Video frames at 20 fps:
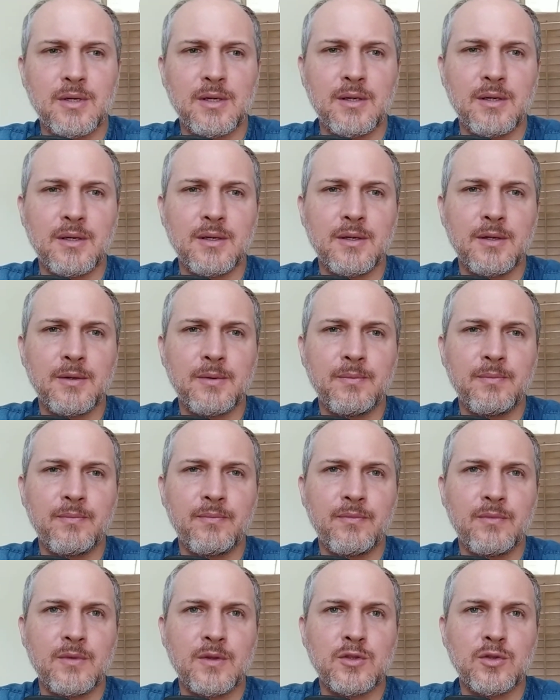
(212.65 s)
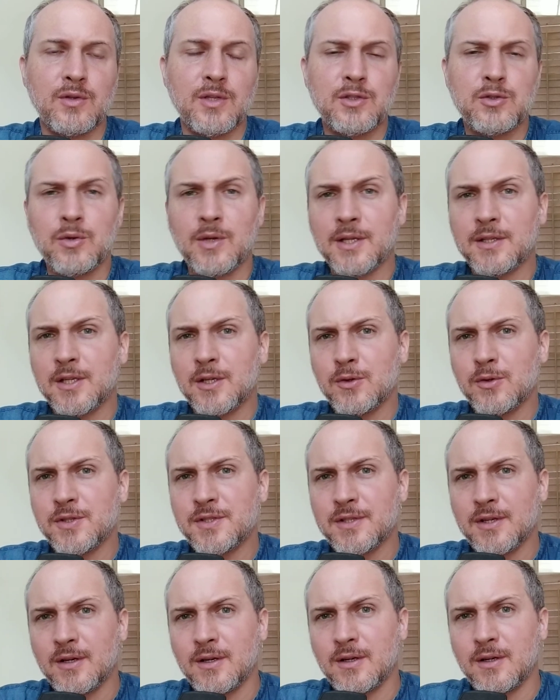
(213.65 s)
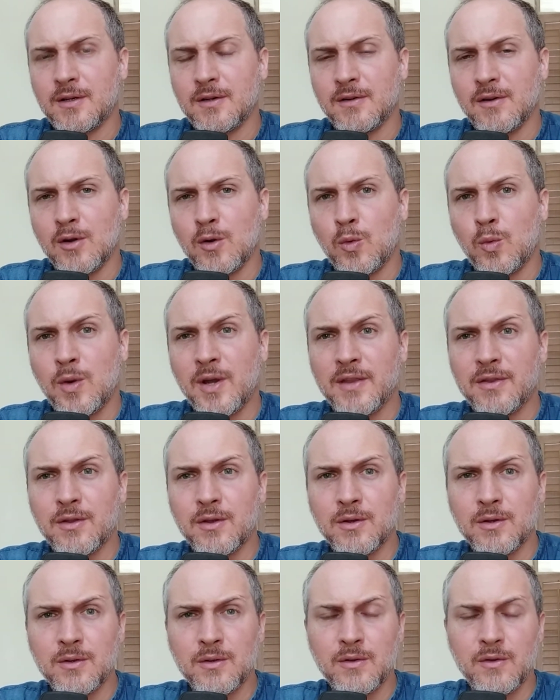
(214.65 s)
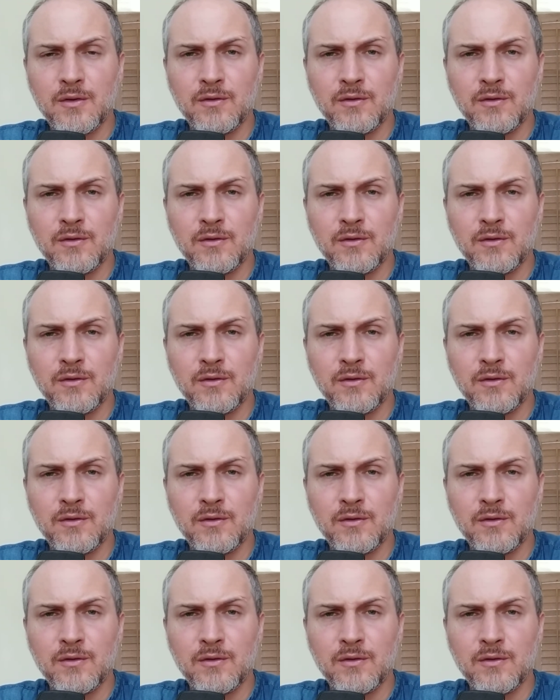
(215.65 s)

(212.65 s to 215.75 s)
so the two categories are weather